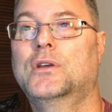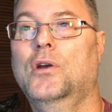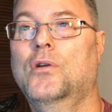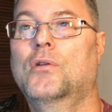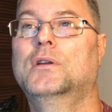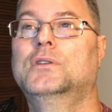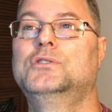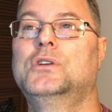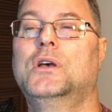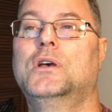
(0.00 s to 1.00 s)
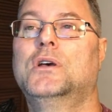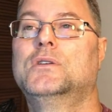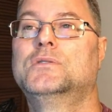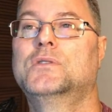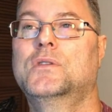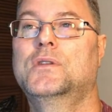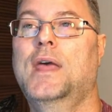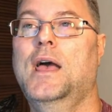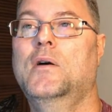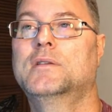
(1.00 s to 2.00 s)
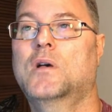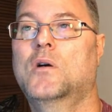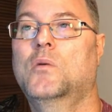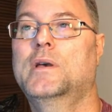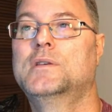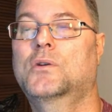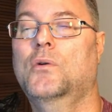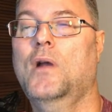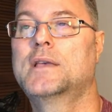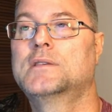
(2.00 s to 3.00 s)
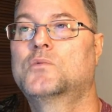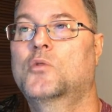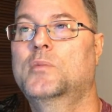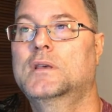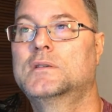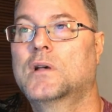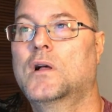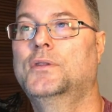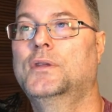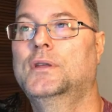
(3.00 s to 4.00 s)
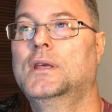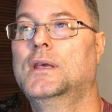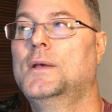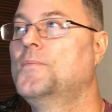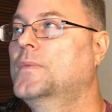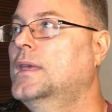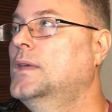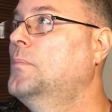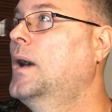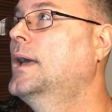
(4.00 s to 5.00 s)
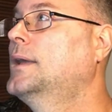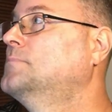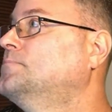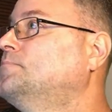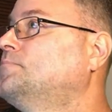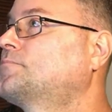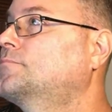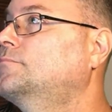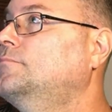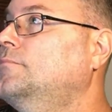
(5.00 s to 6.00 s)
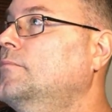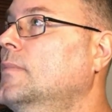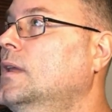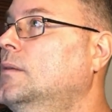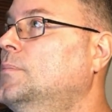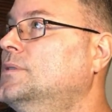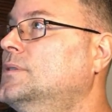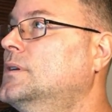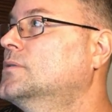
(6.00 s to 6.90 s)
so that now, as always, Christ will be exalted in my. Let me see here, someone's joining.